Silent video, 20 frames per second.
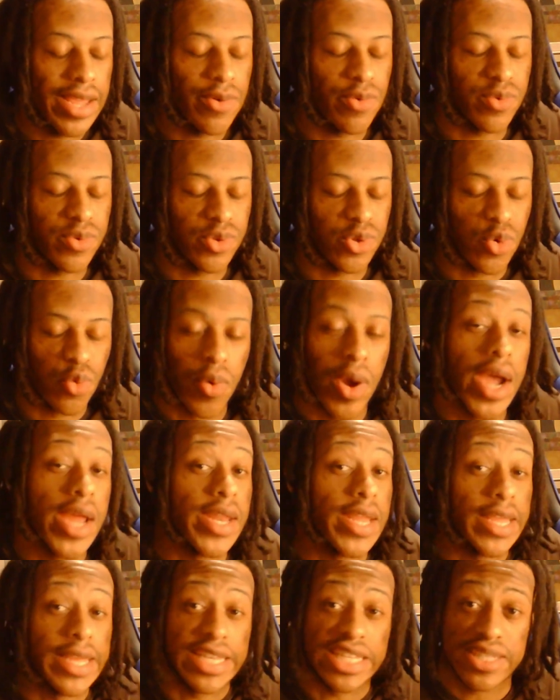you writing
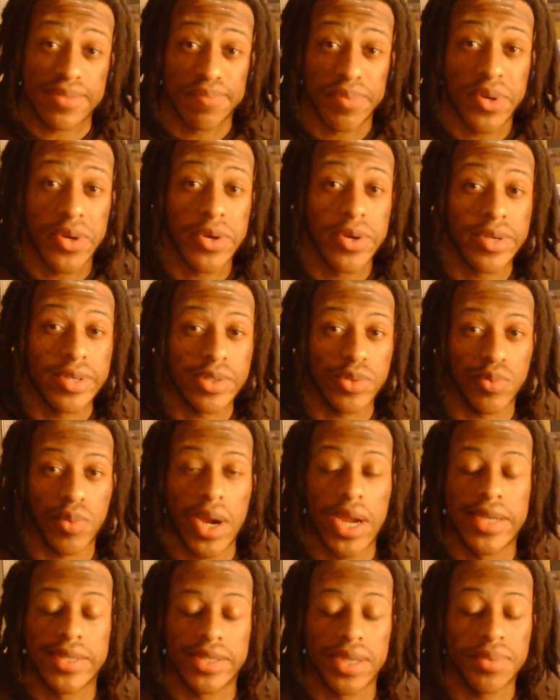an experience,
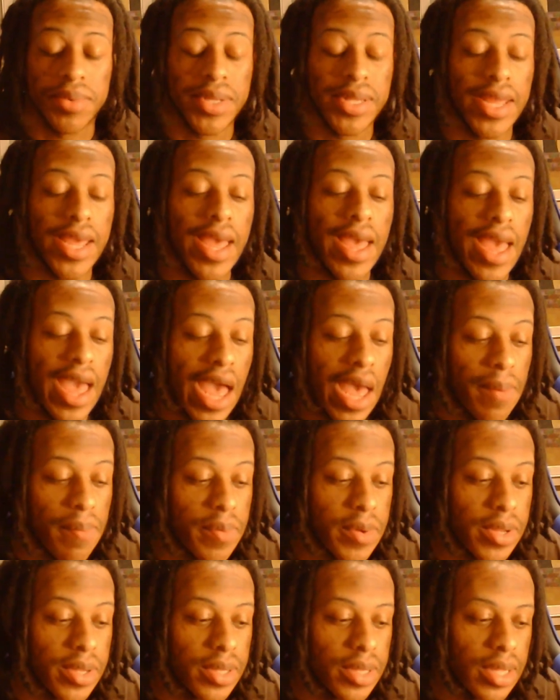writing something that
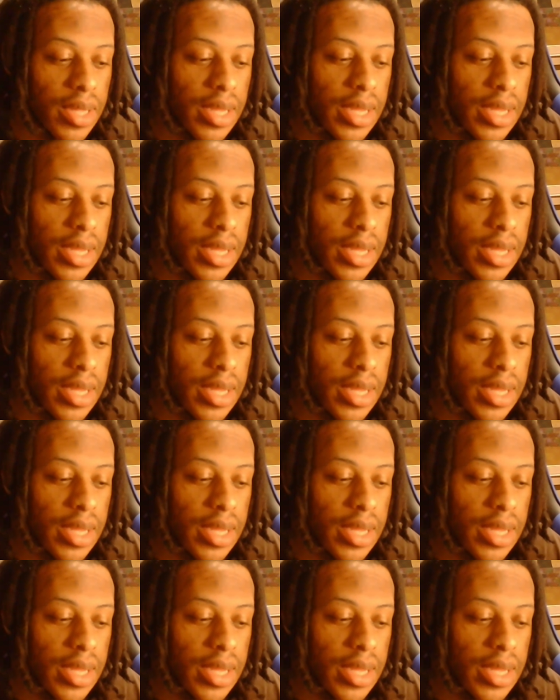happened